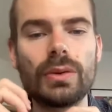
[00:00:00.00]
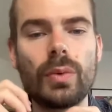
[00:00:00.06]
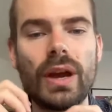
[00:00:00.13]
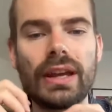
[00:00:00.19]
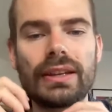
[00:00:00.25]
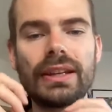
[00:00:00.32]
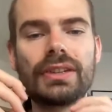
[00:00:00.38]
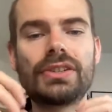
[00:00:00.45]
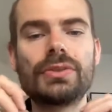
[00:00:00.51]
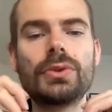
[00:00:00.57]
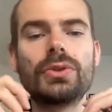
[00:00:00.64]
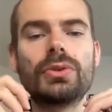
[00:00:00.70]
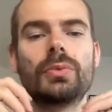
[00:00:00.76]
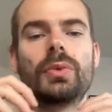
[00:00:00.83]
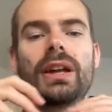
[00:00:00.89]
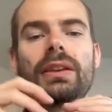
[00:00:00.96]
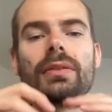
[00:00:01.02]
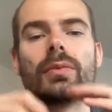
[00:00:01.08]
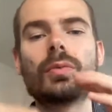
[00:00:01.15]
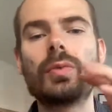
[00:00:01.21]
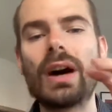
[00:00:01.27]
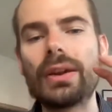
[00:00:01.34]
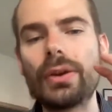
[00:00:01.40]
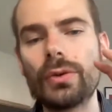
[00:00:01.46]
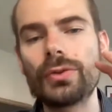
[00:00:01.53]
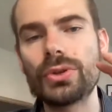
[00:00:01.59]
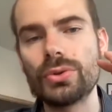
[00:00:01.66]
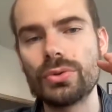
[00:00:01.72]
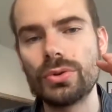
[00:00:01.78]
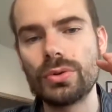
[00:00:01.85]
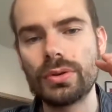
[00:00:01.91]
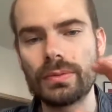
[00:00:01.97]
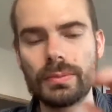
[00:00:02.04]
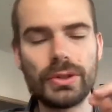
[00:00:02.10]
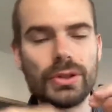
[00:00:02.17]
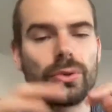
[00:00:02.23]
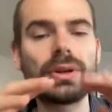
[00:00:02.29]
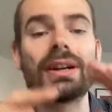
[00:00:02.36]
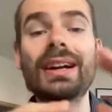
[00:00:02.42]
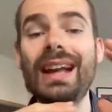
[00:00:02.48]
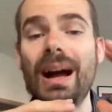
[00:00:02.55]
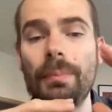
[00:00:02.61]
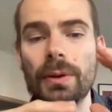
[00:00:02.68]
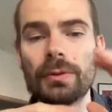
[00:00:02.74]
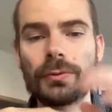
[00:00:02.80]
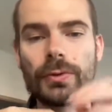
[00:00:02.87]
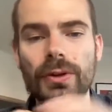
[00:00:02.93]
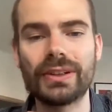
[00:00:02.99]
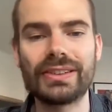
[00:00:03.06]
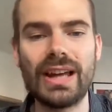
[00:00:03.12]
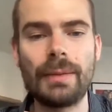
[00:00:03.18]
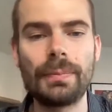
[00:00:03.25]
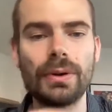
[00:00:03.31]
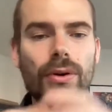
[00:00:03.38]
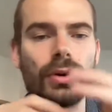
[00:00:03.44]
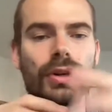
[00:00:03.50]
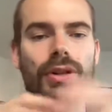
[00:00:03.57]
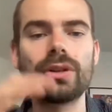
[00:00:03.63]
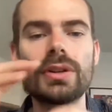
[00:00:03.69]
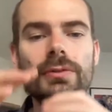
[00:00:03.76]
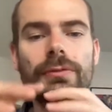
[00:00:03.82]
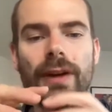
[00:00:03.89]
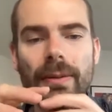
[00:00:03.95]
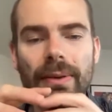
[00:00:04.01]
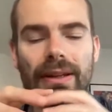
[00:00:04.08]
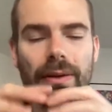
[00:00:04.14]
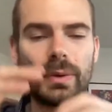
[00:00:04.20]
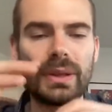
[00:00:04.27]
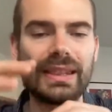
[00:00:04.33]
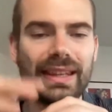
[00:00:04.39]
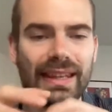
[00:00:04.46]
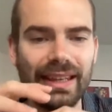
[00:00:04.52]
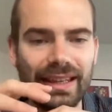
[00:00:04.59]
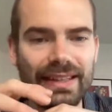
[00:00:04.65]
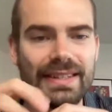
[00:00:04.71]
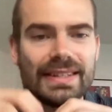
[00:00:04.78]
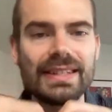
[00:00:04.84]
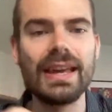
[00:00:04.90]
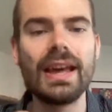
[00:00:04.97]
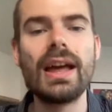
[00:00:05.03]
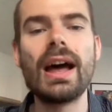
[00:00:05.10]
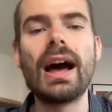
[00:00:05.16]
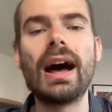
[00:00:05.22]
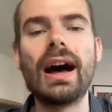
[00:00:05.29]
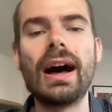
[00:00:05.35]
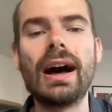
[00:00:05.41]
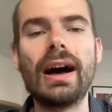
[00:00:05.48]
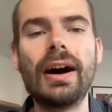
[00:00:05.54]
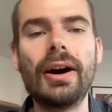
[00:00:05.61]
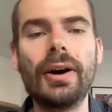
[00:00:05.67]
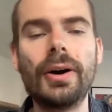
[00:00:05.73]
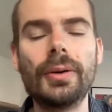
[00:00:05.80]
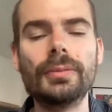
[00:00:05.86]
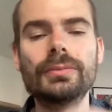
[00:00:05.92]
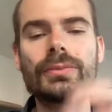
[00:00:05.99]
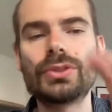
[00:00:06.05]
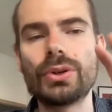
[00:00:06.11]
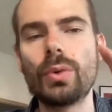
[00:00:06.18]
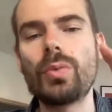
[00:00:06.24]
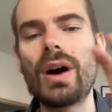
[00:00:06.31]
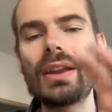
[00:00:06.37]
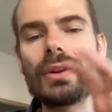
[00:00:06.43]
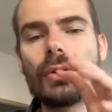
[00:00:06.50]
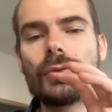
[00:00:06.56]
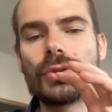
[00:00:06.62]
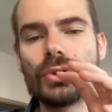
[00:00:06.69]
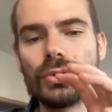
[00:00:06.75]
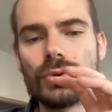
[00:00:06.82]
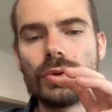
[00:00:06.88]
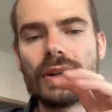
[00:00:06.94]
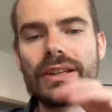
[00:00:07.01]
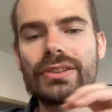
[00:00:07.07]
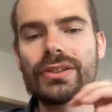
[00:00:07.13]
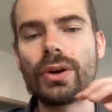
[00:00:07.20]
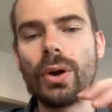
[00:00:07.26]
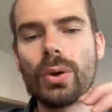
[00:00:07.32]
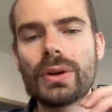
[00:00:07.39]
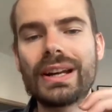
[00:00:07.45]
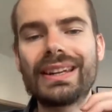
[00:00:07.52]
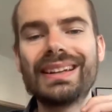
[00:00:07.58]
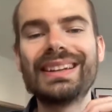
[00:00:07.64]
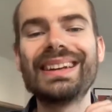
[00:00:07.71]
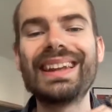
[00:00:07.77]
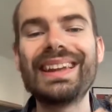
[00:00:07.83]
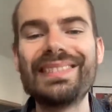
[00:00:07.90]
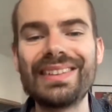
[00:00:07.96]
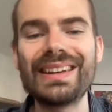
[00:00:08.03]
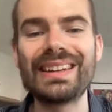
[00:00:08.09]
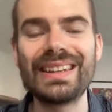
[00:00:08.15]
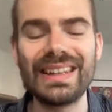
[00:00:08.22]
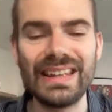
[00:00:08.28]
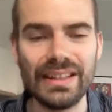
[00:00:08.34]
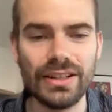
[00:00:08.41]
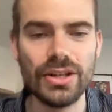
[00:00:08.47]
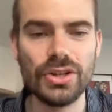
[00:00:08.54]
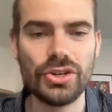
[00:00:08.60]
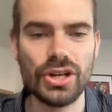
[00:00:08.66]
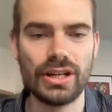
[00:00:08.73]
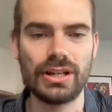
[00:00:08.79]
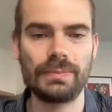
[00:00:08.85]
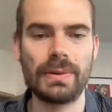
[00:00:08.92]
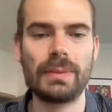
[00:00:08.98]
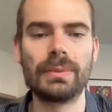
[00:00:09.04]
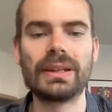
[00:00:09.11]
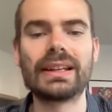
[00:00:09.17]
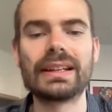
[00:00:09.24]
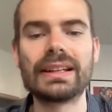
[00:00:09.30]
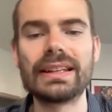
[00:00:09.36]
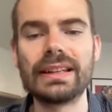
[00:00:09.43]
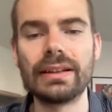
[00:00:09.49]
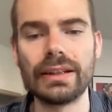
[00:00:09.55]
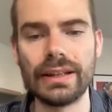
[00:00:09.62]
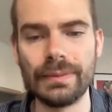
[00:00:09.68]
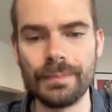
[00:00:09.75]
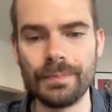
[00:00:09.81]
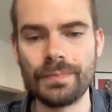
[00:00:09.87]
way that when one of you're a couple, for example, or you're a family with kids, so one of you is already living in the Czech Republic legally,